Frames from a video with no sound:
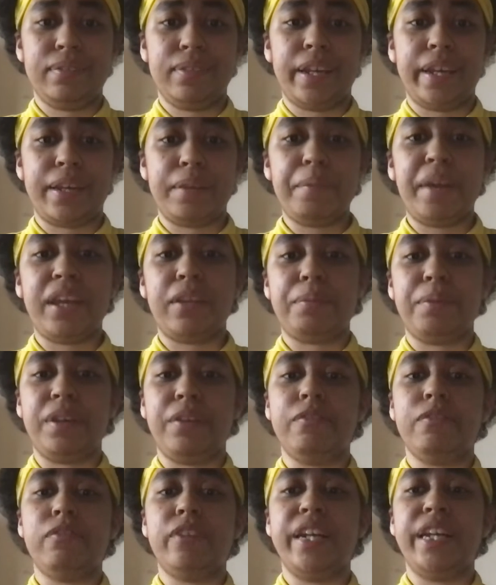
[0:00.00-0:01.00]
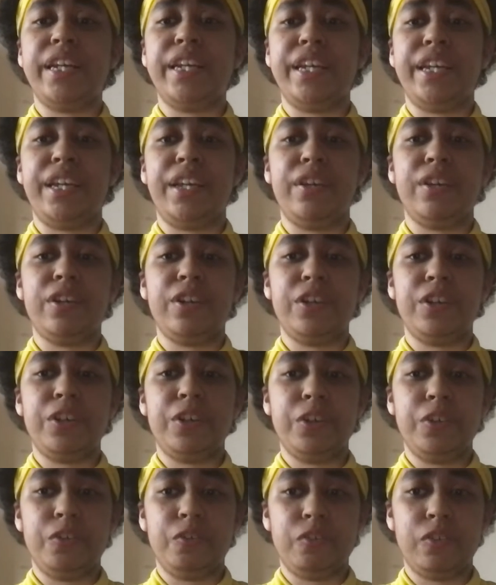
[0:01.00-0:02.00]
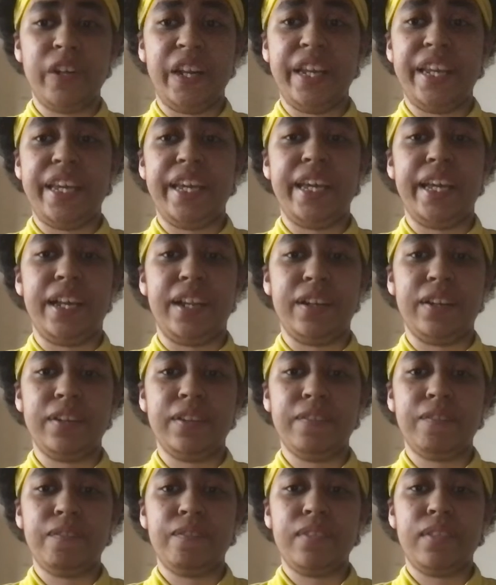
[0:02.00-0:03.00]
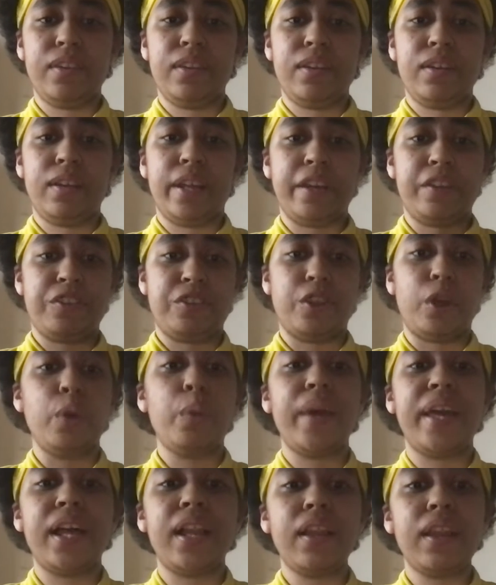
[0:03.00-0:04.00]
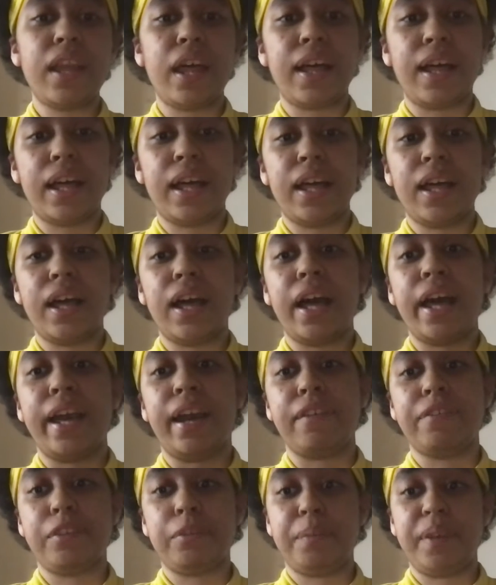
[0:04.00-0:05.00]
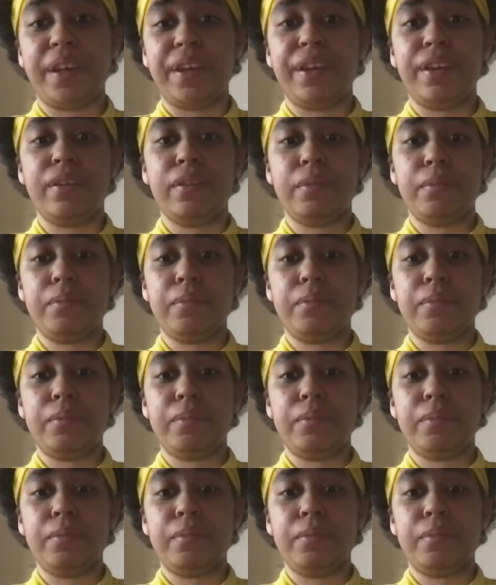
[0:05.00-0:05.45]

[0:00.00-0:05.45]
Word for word: Like, it makes me really really ill, like so ill I have to be